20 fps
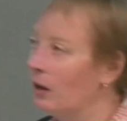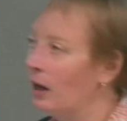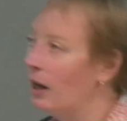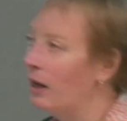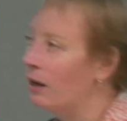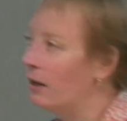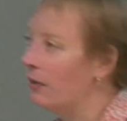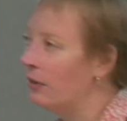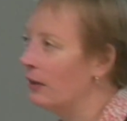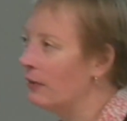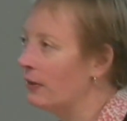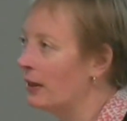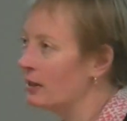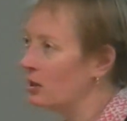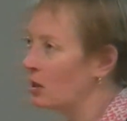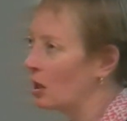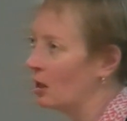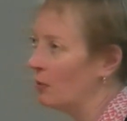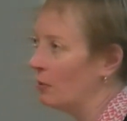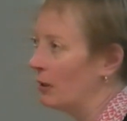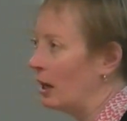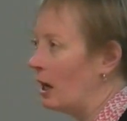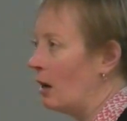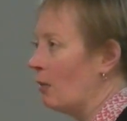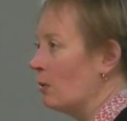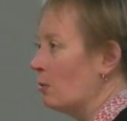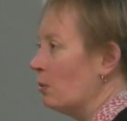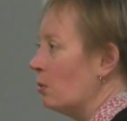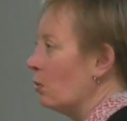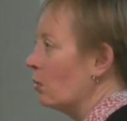And I think that's going to
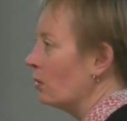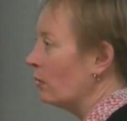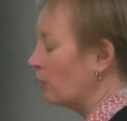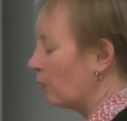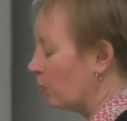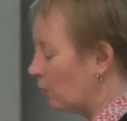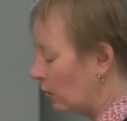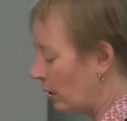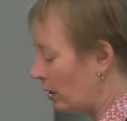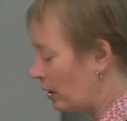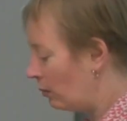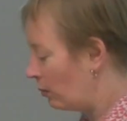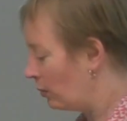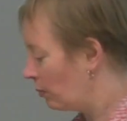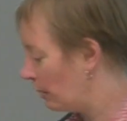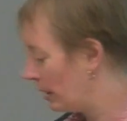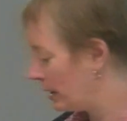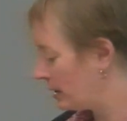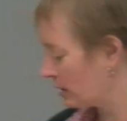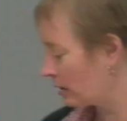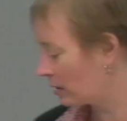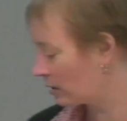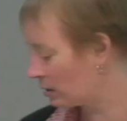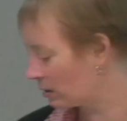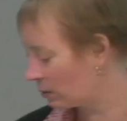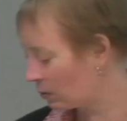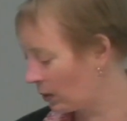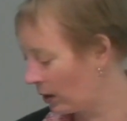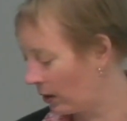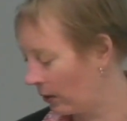become important for working with plastics
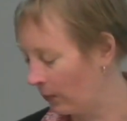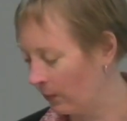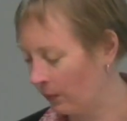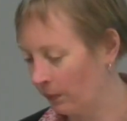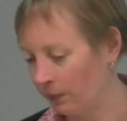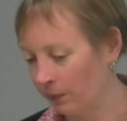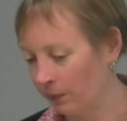as well.